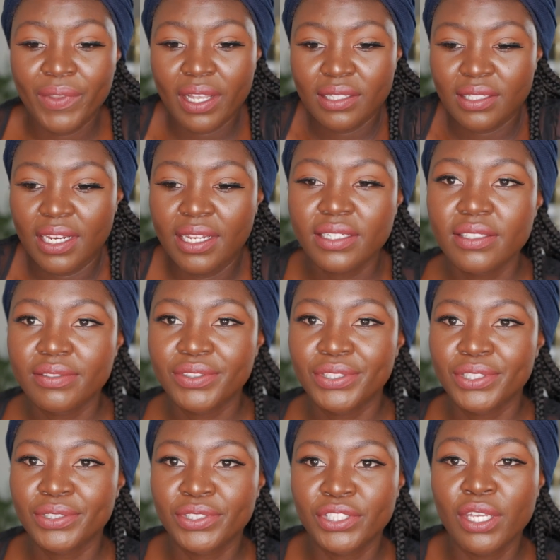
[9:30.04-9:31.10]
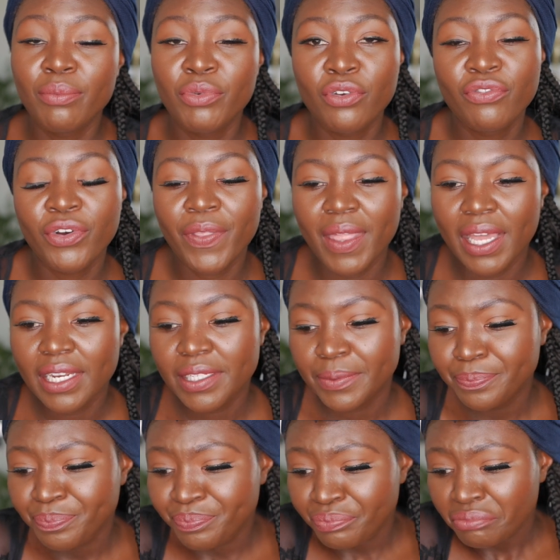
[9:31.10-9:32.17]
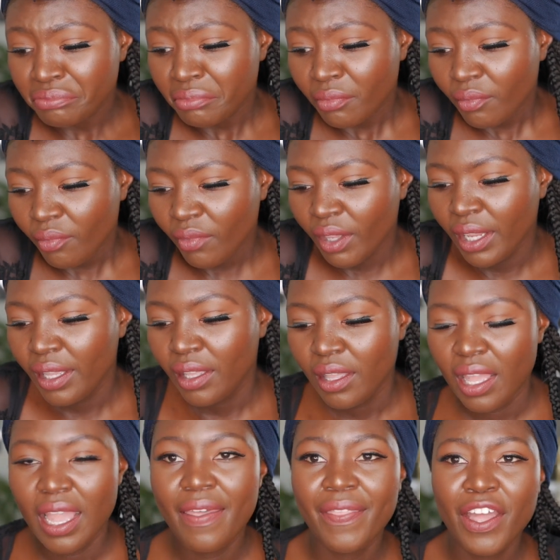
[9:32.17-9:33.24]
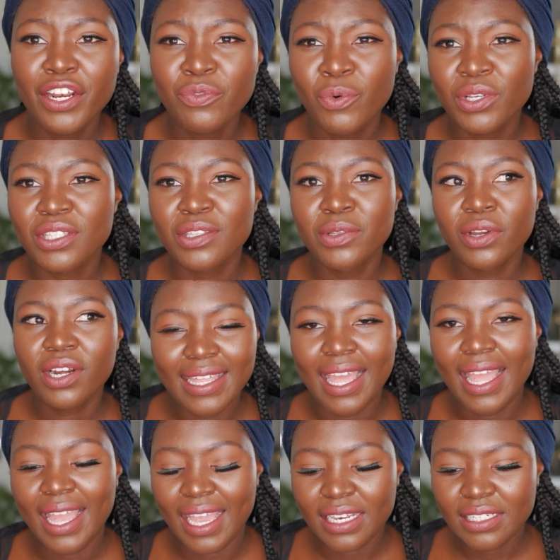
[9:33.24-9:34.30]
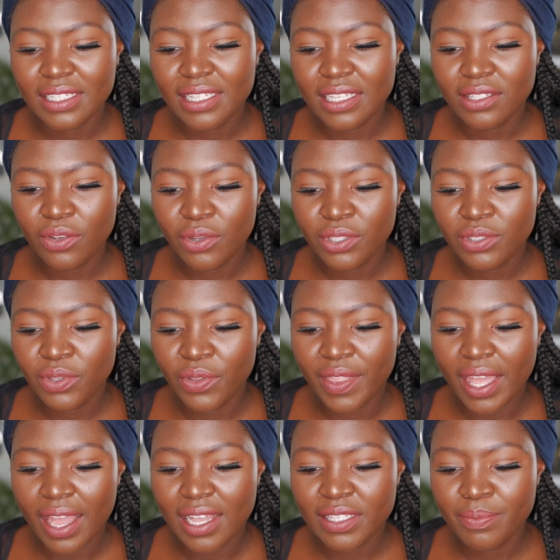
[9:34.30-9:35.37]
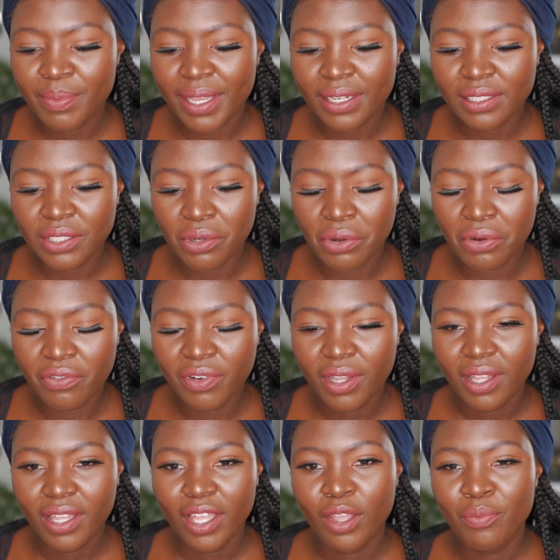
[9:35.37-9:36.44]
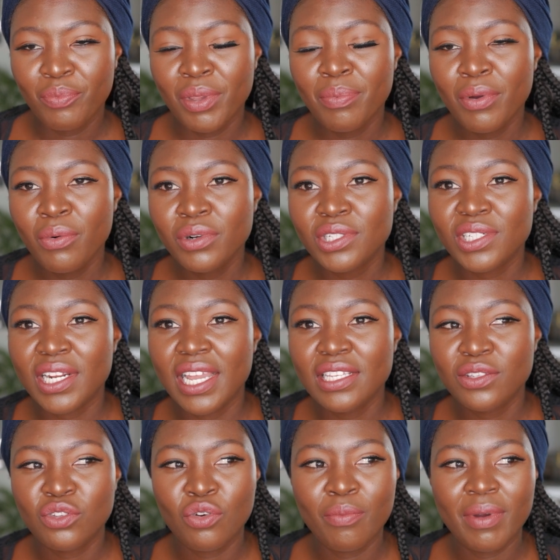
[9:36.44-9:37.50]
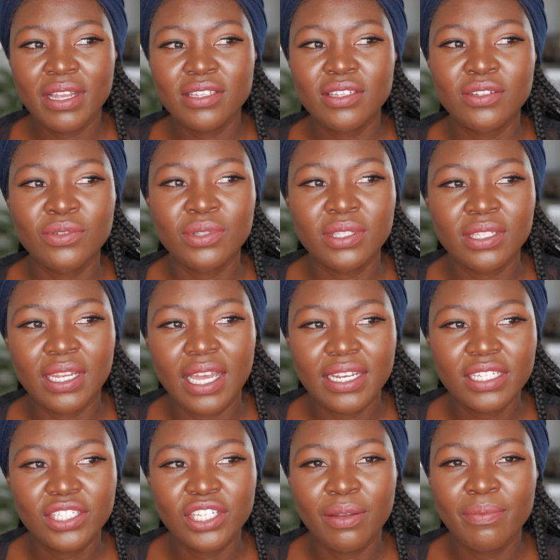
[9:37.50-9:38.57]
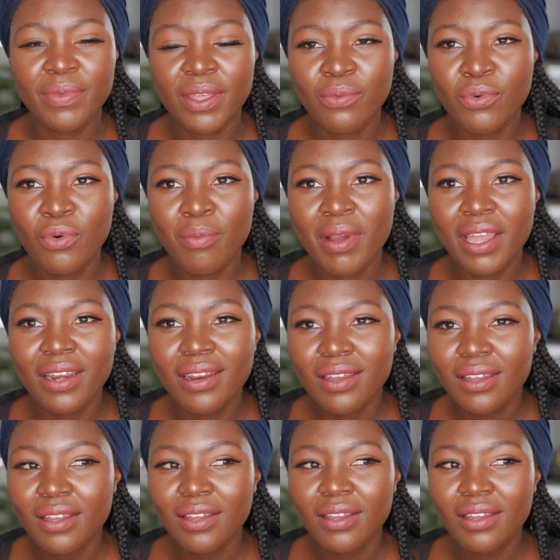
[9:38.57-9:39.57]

slut shame you for that. And that was not the end. There's also the aspect of people will try so much to slut shame the woman,